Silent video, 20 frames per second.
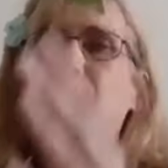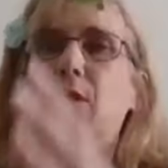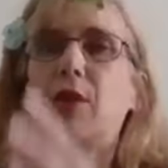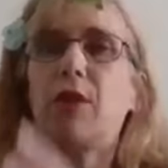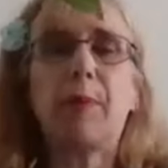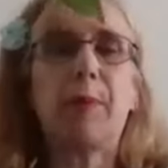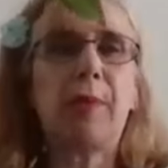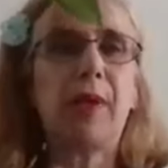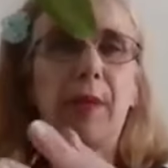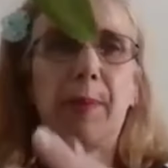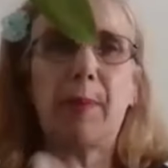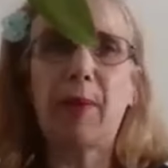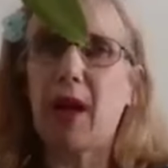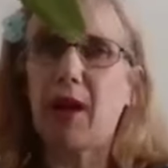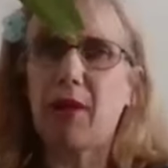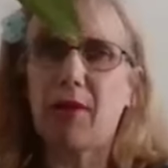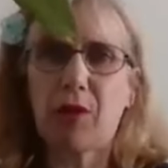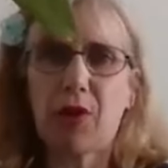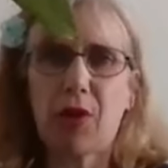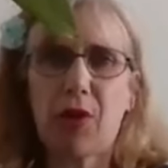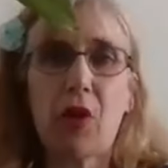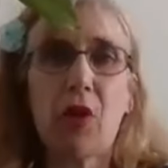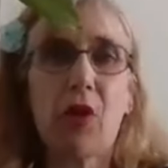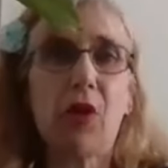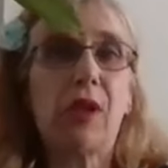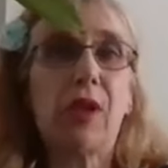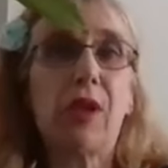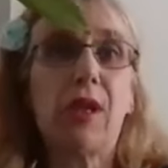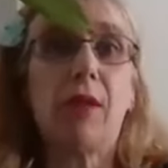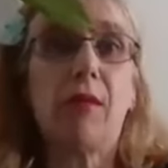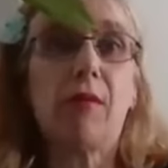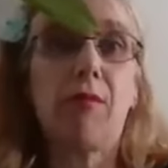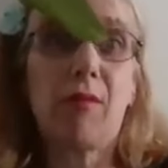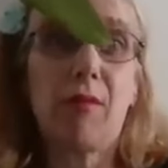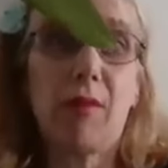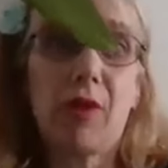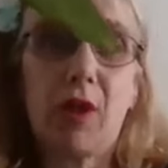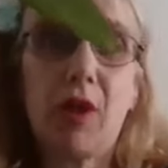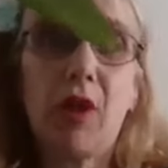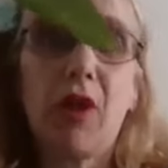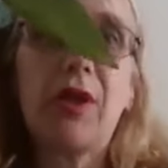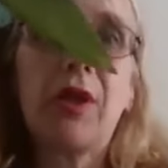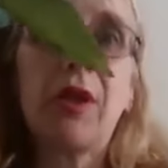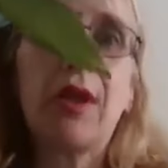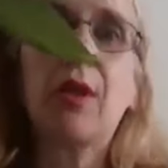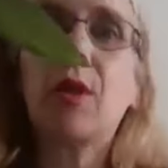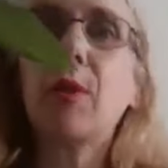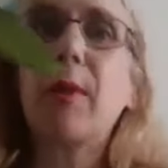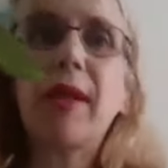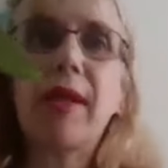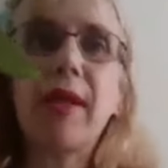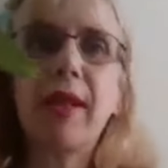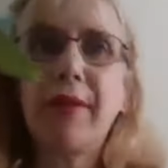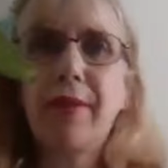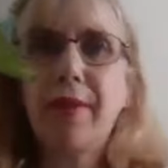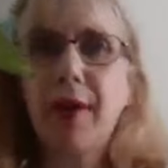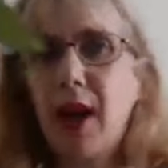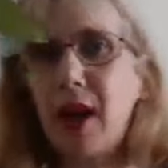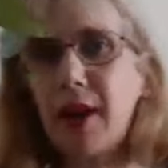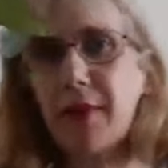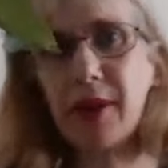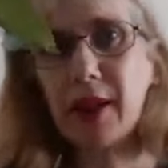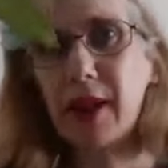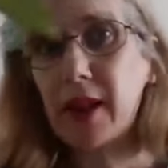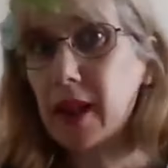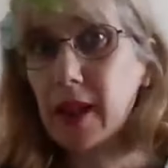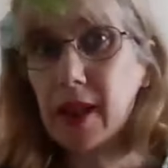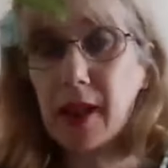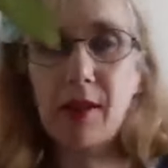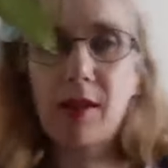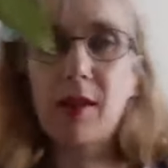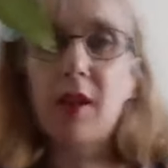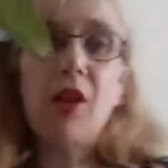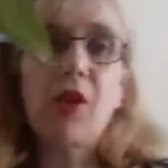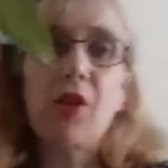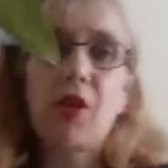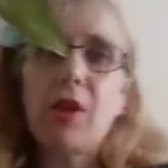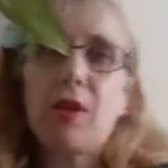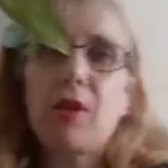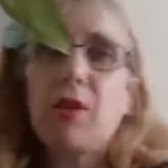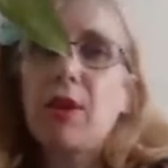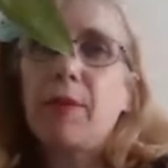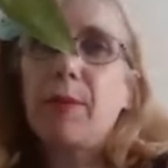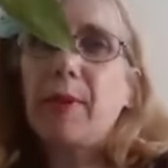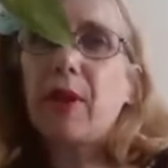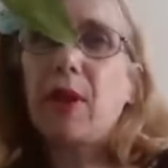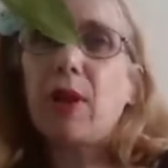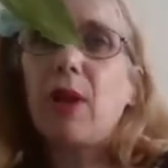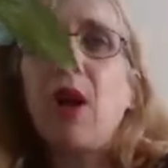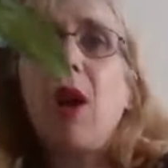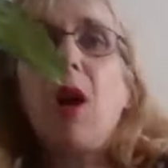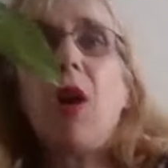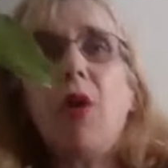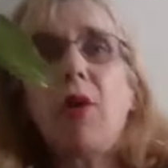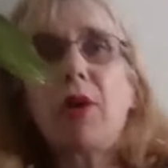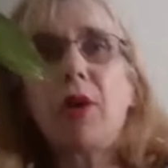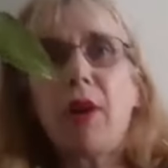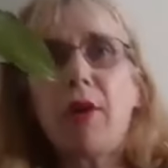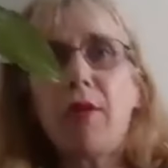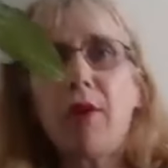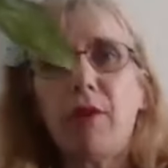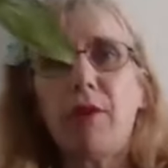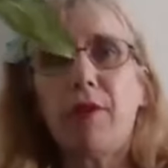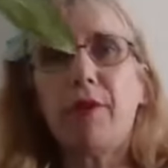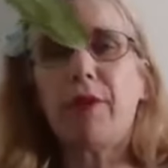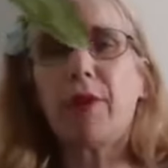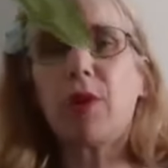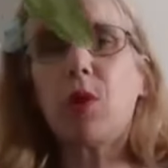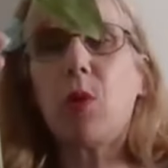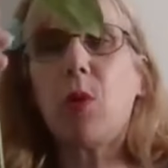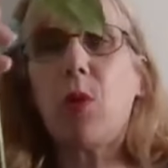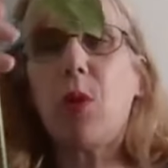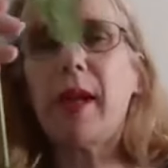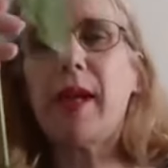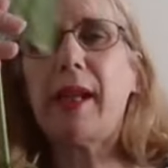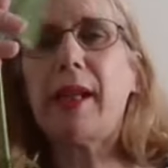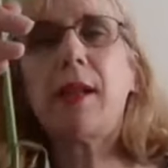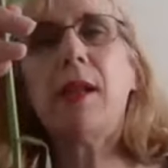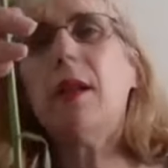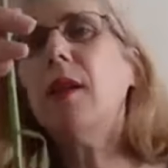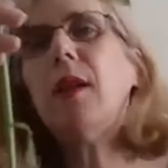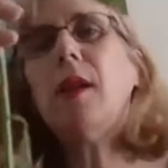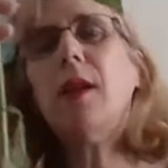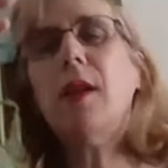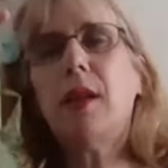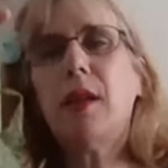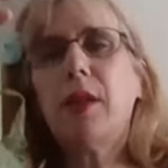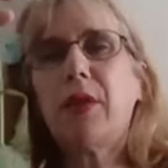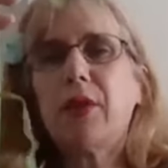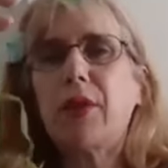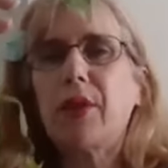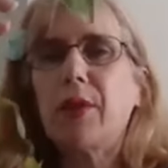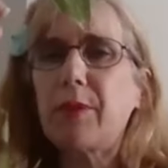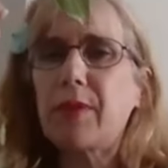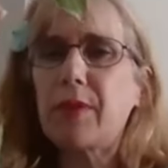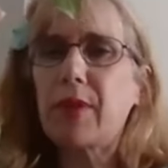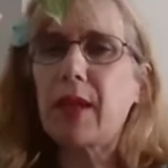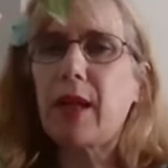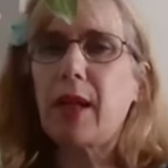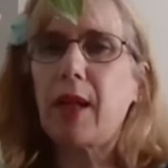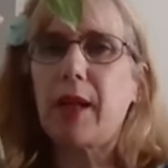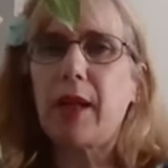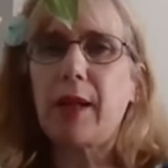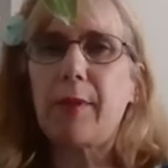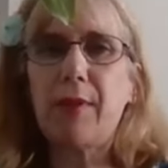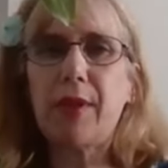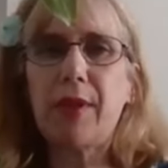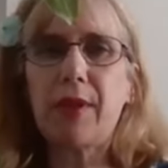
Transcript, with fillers: It could have been about thirty 30, 25 years. She could have been on, on her own quite some time.